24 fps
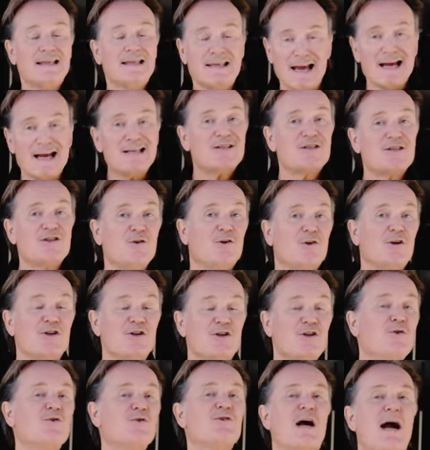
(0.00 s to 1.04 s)
Yes, you can
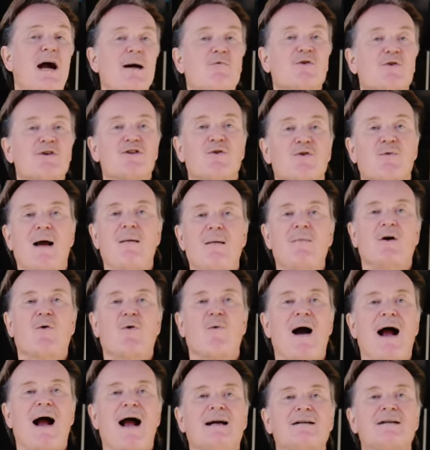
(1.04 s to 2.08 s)
use hybrid ceramic
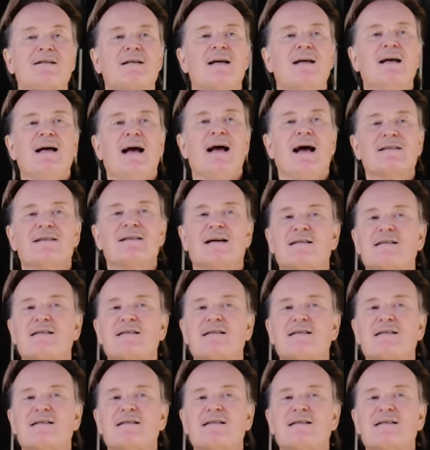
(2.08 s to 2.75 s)
wax as a